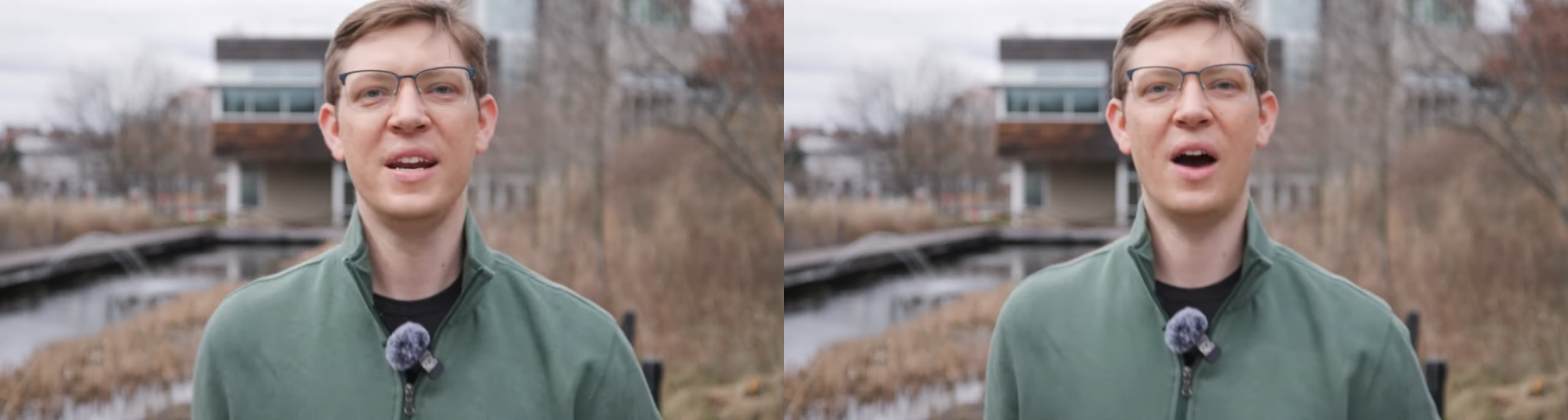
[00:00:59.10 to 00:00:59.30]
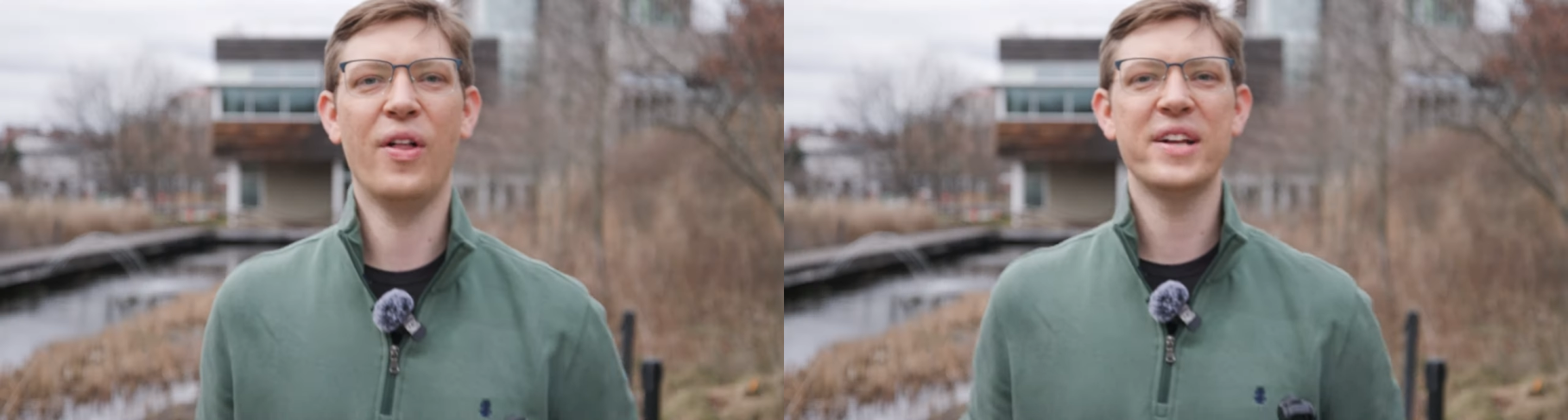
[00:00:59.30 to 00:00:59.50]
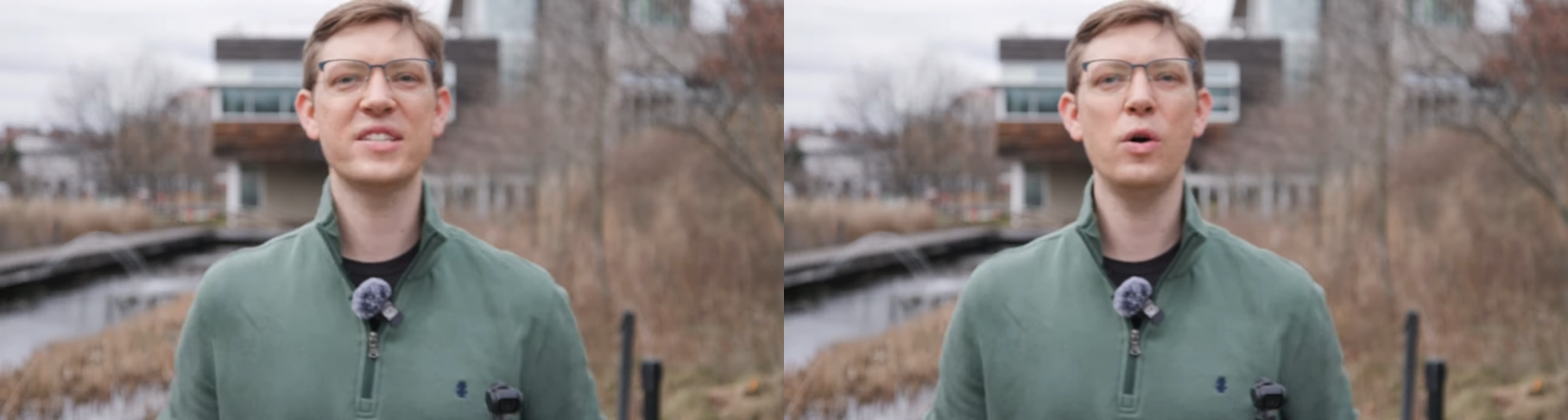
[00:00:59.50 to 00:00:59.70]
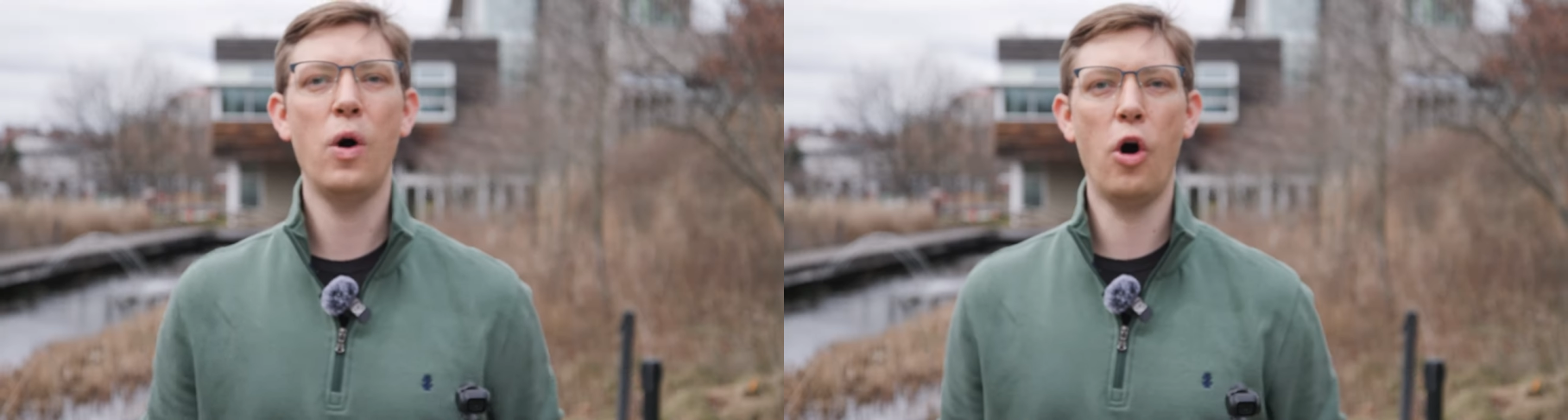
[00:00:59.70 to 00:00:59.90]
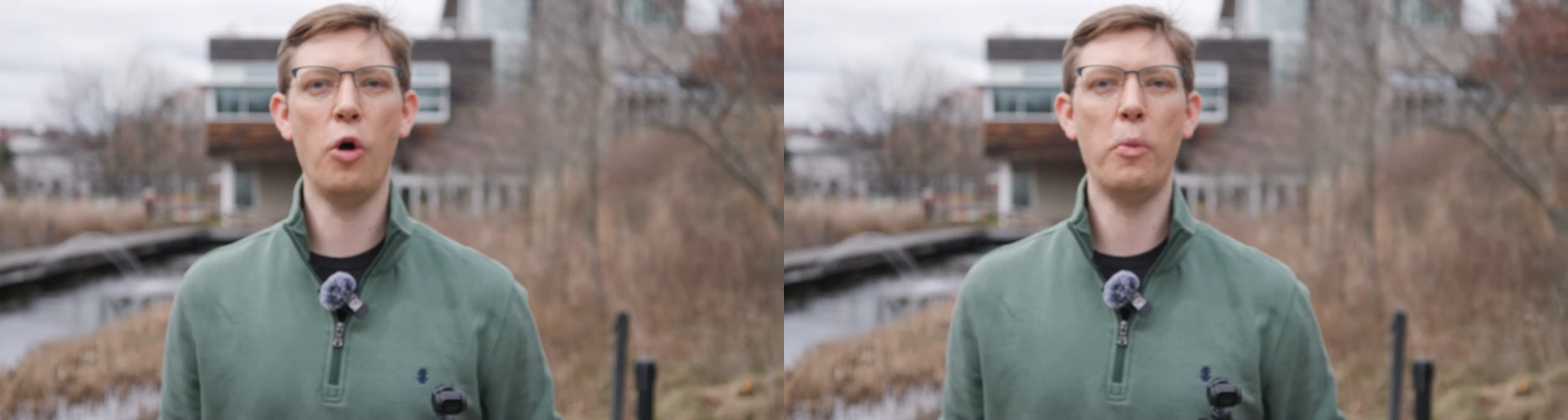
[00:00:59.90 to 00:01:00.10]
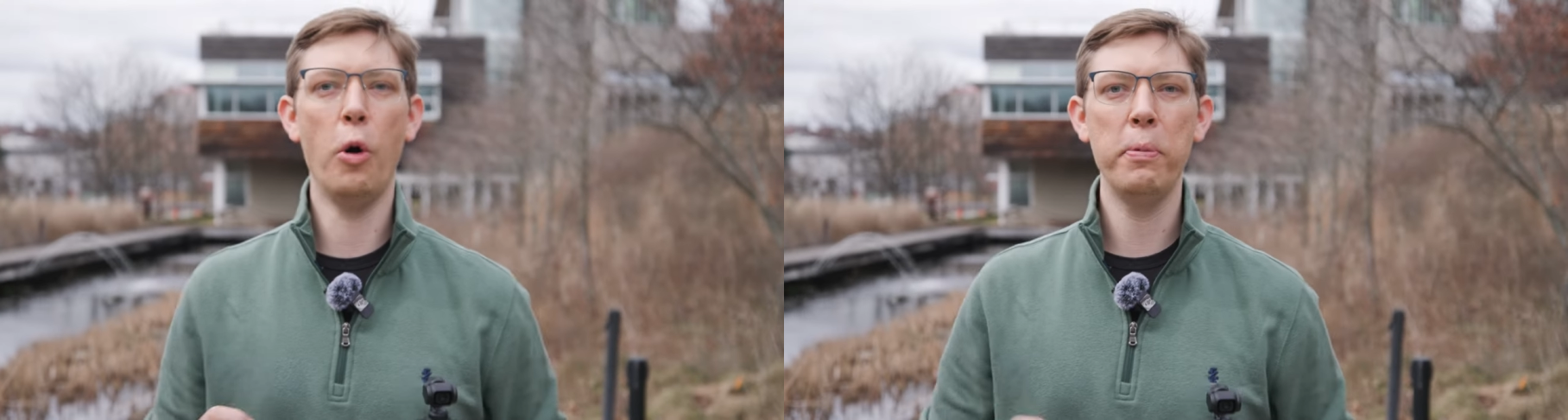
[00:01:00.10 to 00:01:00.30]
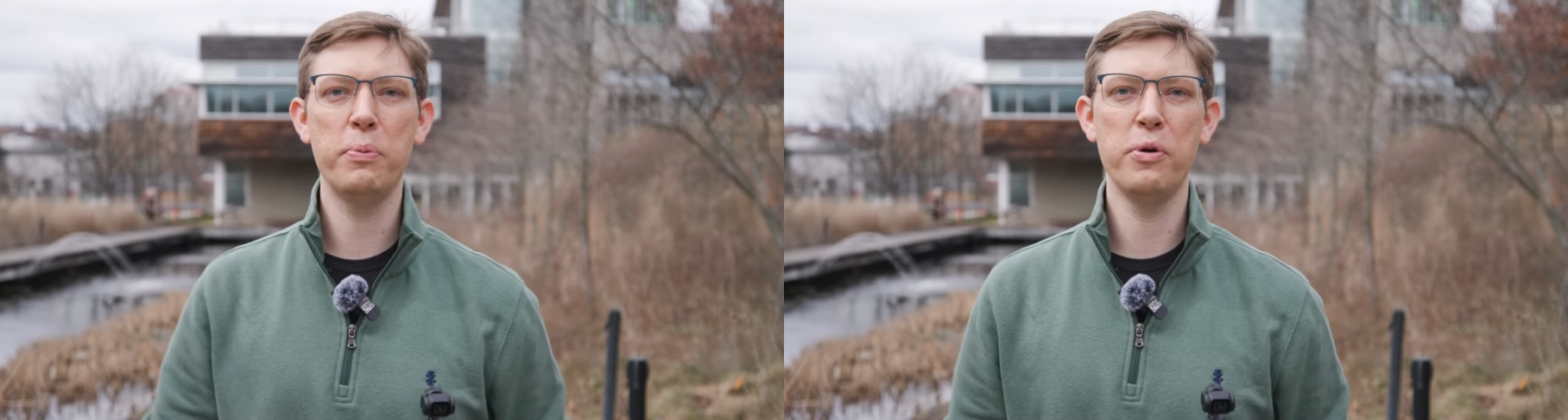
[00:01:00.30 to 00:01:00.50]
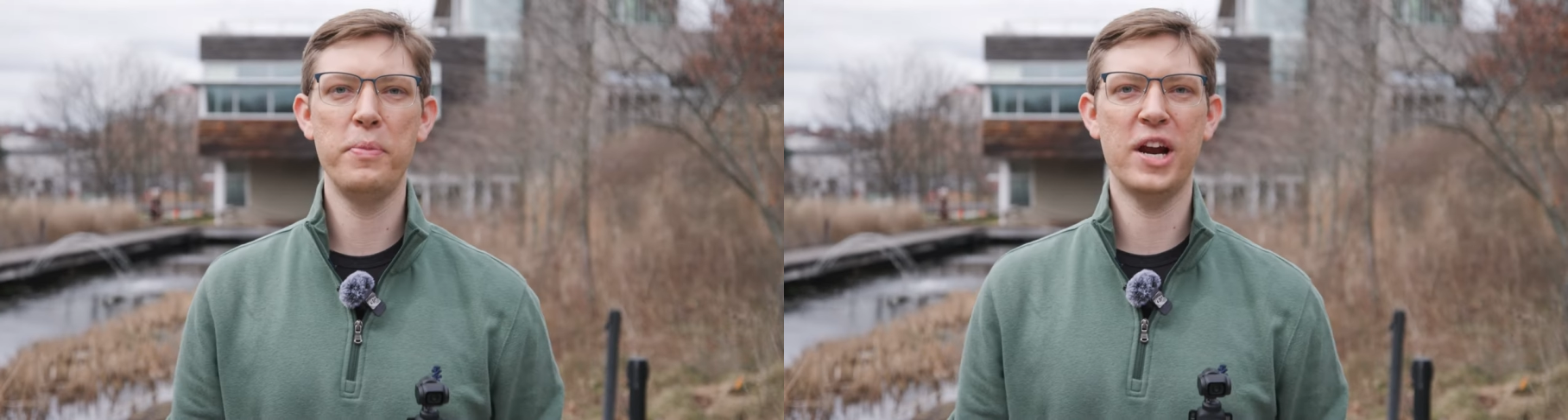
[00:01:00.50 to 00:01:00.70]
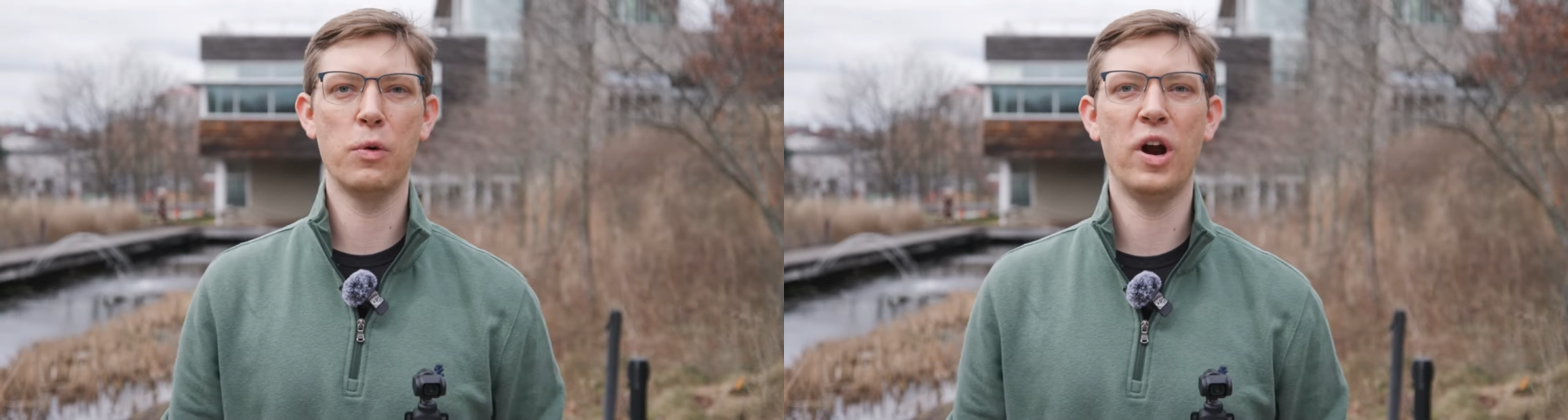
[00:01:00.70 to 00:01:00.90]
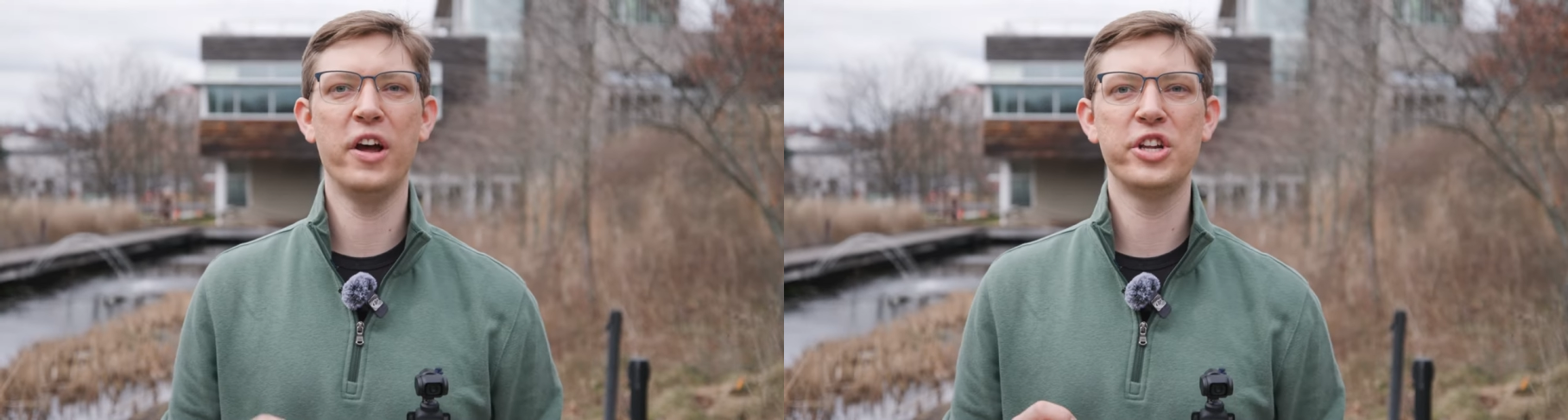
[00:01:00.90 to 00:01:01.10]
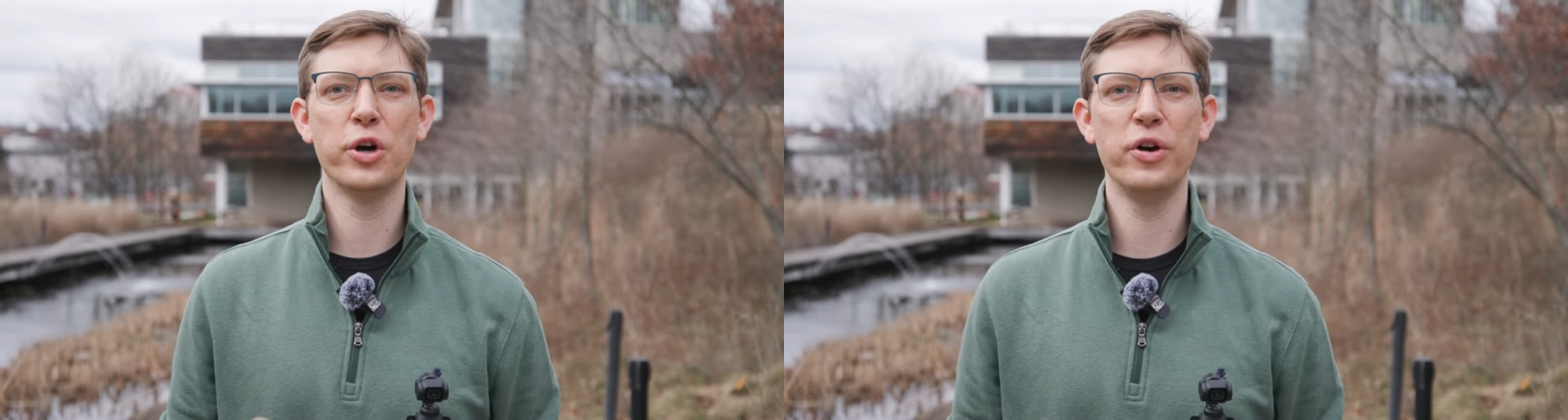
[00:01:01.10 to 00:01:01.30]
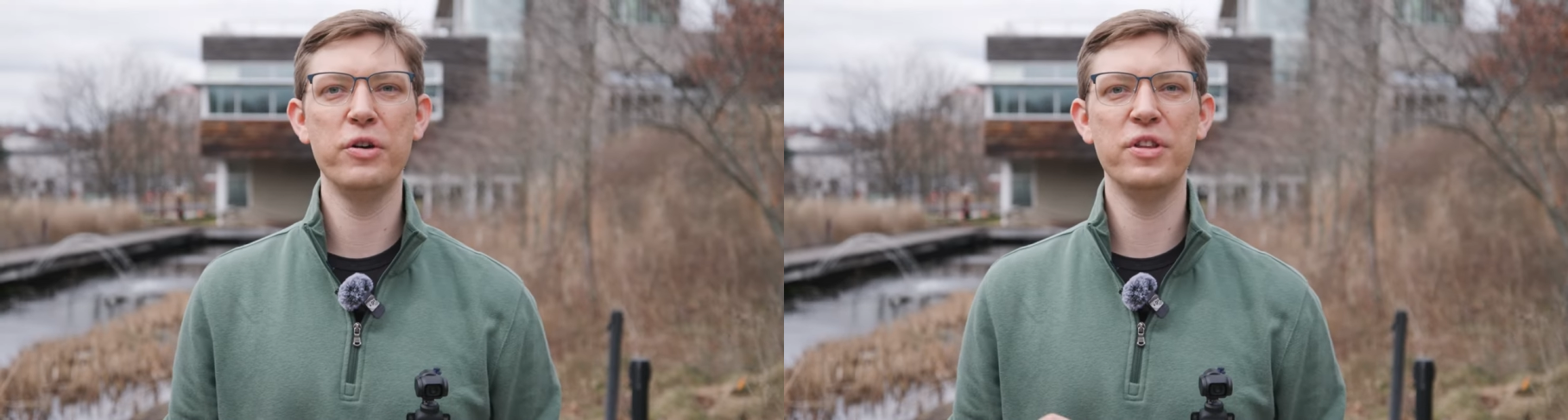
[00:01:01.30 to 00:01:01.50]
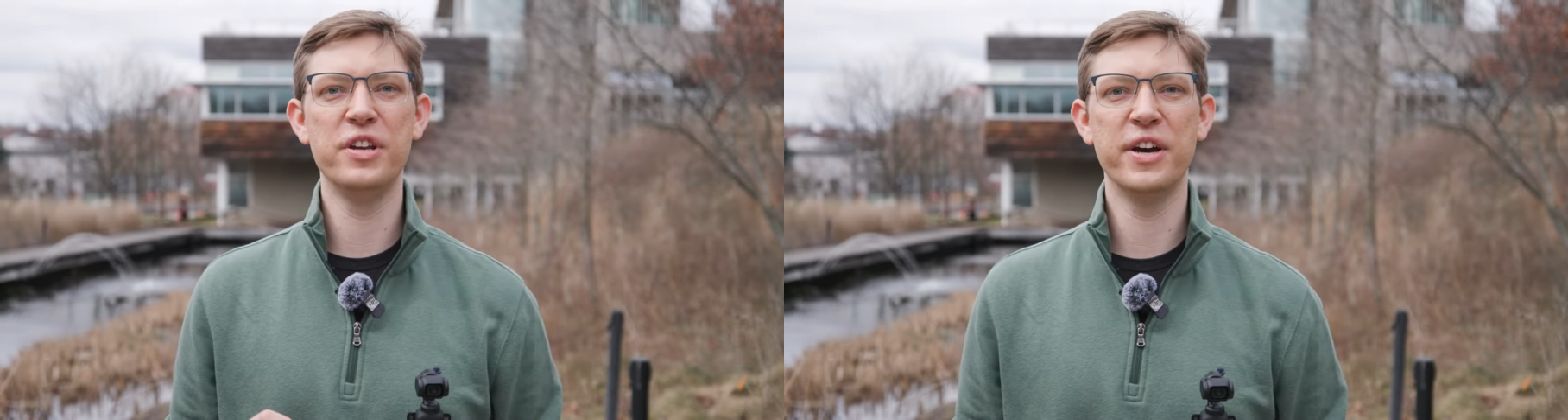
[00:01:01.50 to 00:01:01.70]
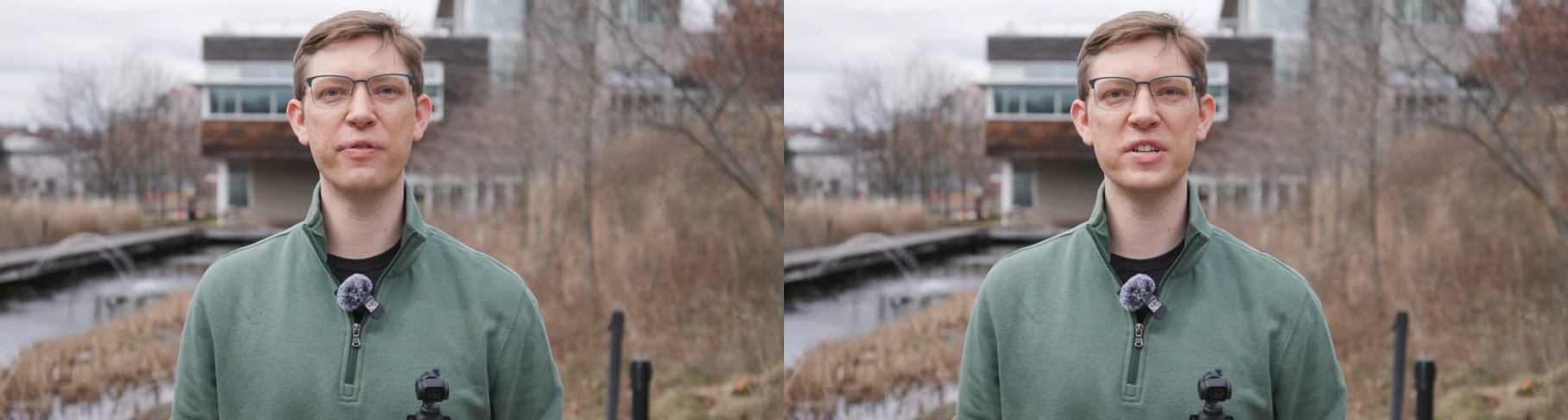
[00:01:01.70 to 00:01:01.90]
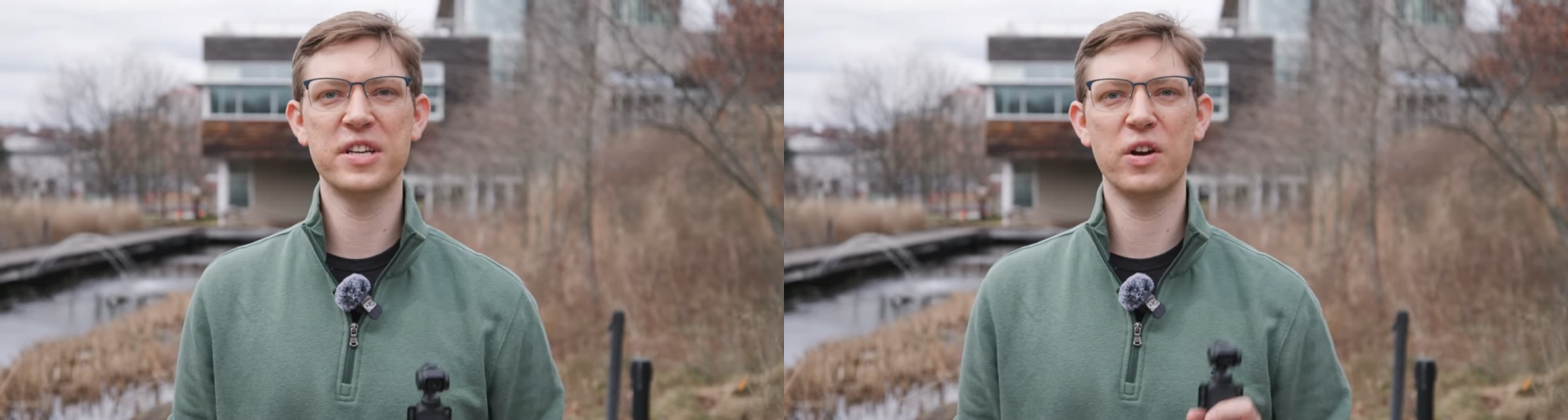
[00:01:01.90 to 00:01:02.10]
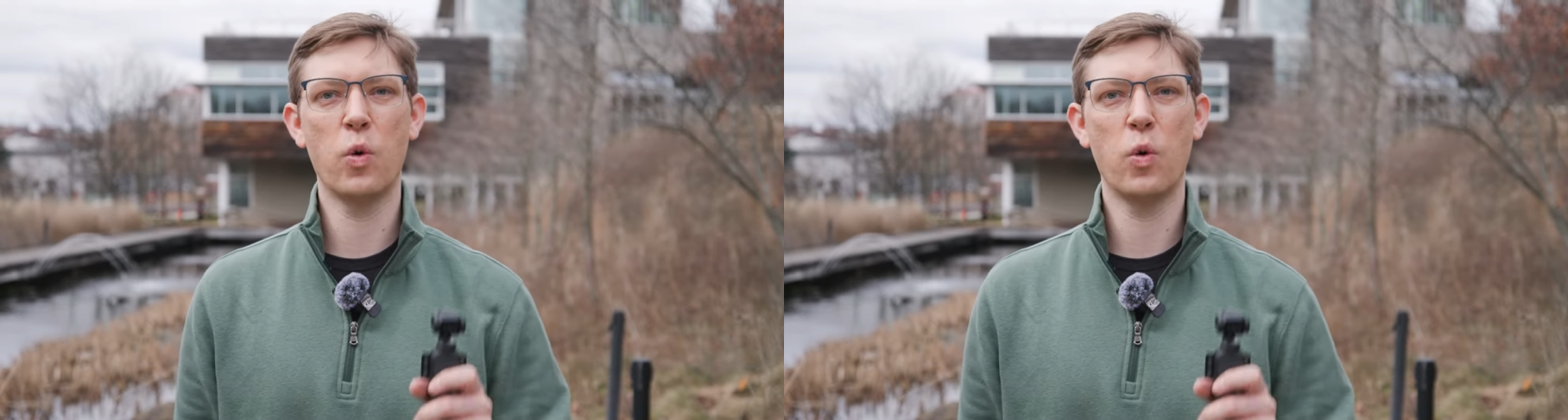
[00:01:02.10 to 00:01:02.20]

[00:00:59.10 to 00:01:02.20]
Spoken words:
Now let's go home, open Premiere, where I'll show you the difference